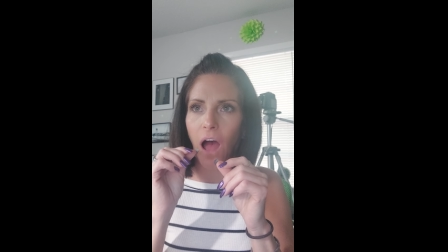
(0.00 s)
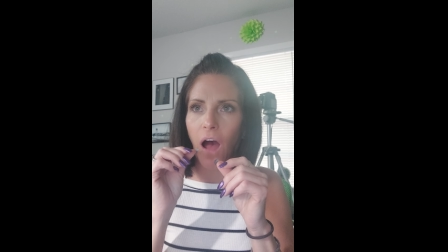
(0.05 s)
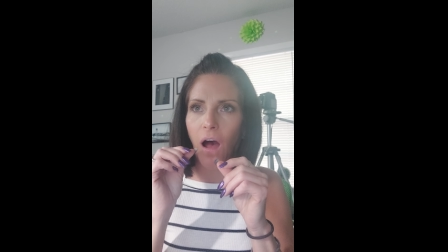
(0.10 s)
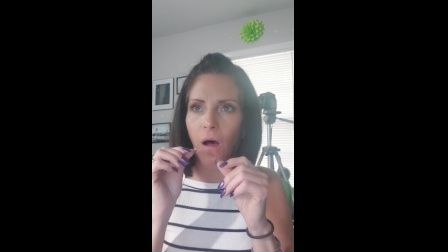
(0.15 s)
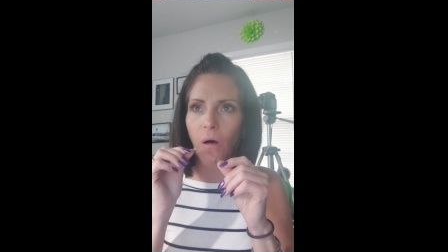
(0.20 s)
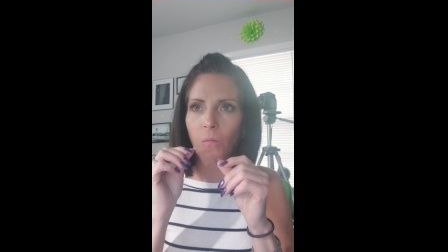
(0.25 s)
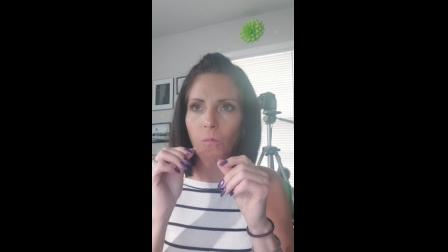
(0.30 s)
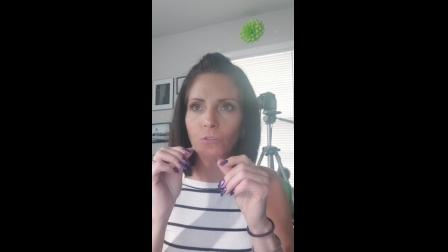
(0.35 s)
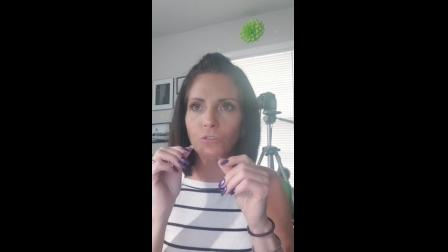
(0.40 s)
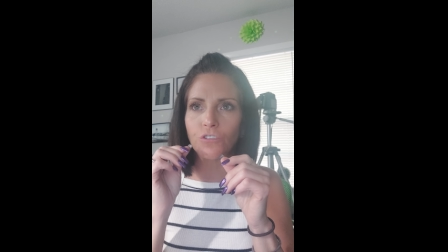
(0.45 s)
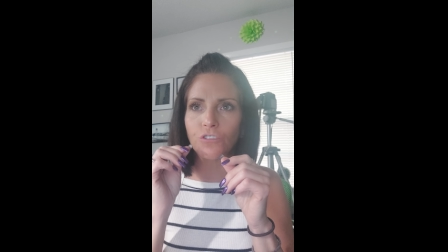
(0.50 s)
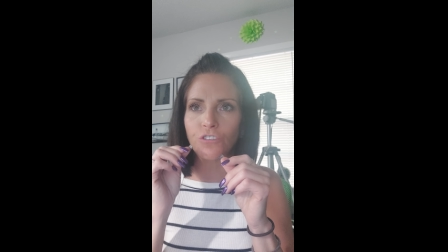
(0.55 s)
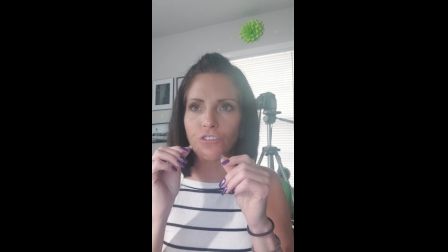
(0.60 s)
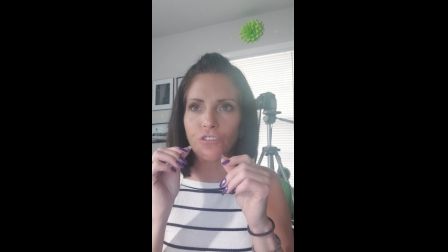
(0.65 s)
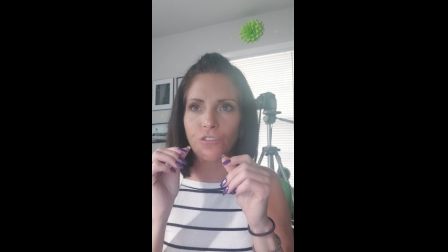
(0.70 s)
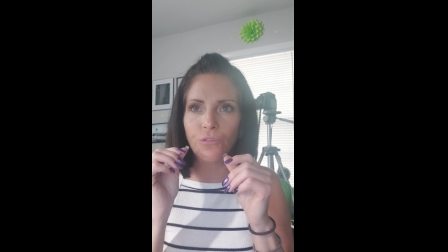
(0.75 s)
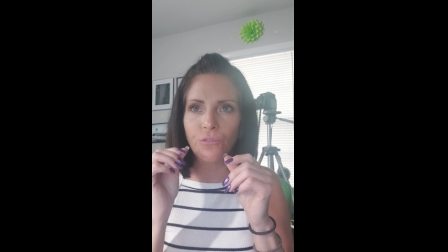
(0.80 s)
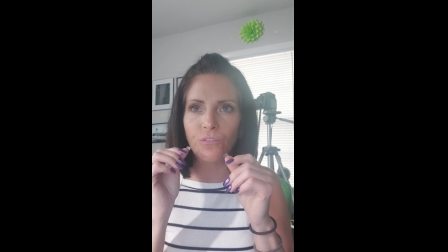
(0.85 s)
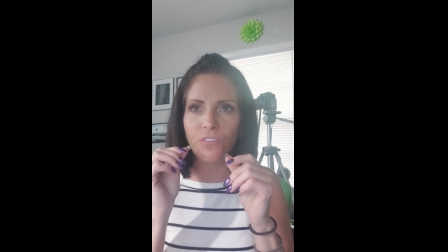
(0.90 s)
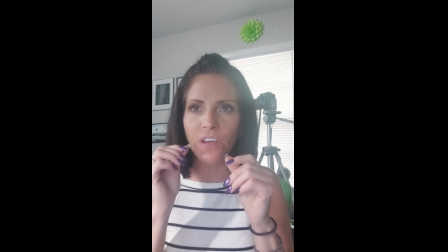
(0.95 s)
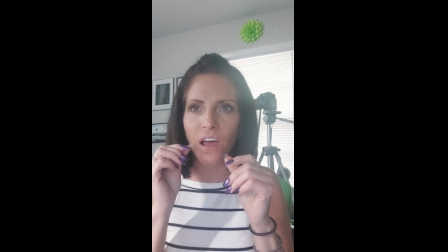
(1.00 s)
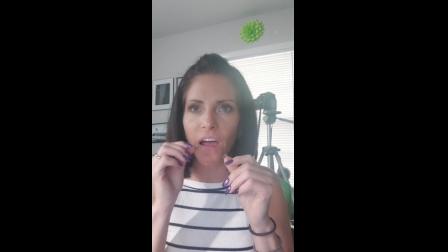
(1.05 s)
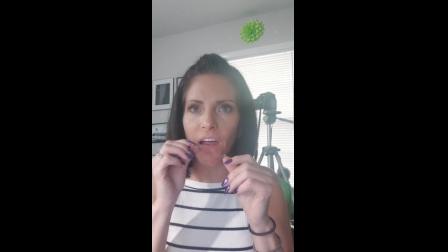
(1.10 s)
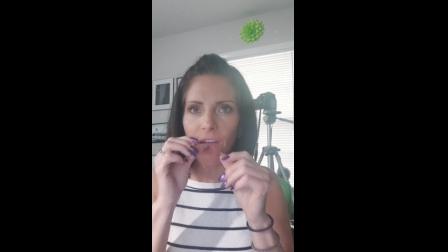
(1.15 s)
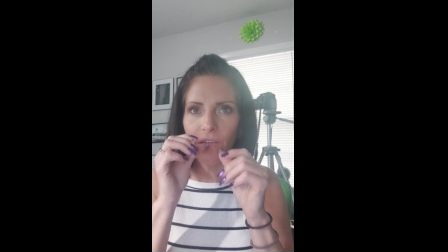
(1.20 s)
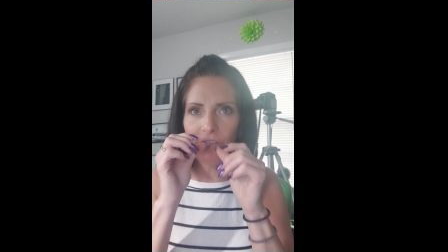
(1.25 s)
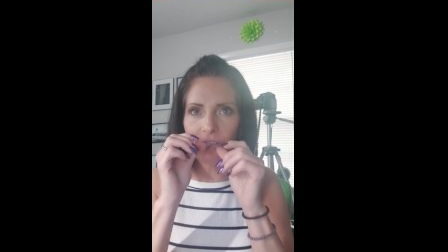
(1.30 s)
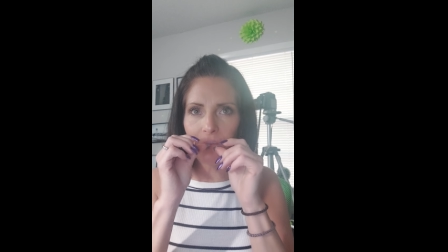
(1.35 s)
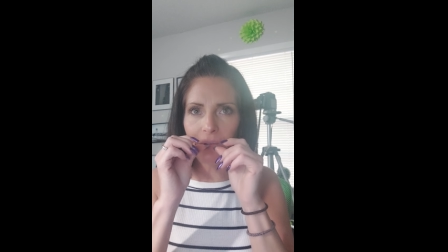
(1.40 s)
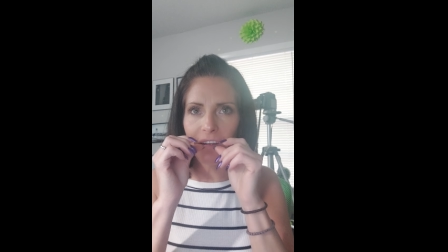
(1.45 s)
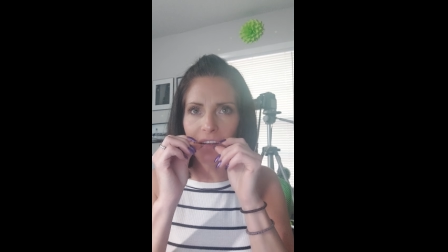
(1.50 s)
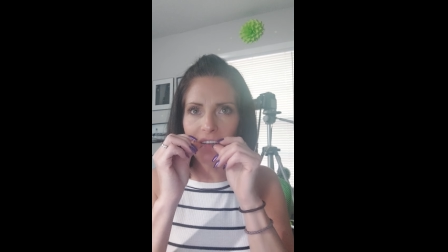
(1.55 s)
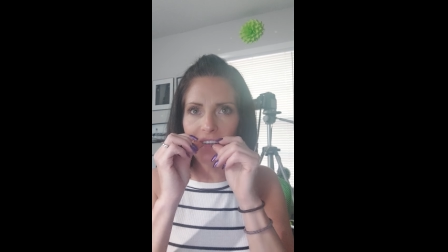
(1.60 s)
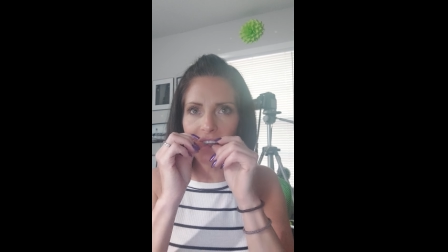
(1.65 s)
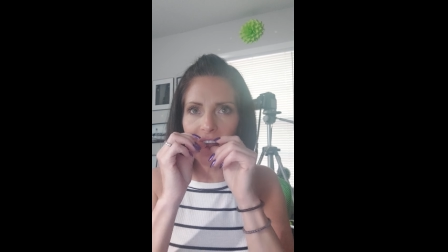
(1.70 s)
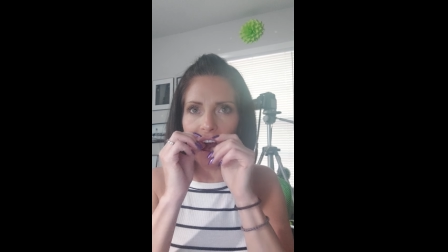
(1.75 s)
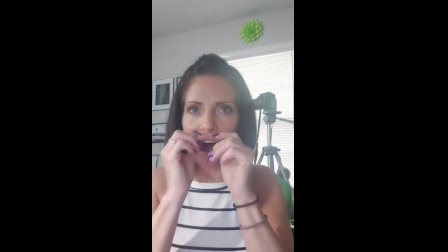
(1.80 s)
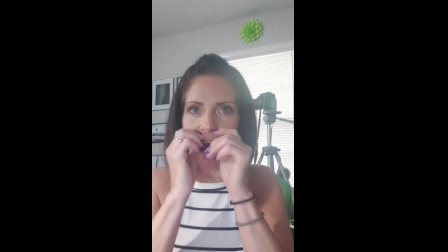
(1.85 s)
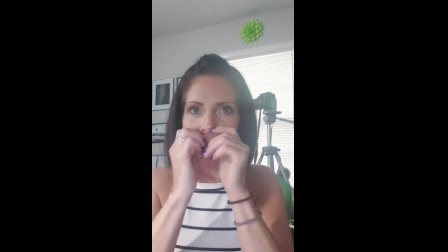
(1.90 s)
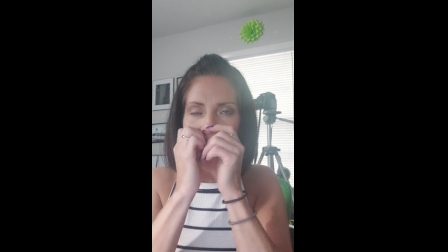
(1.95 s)
almost too tight for my
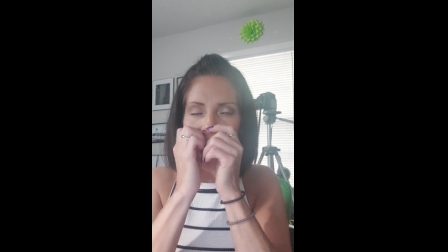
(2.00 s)
teeth.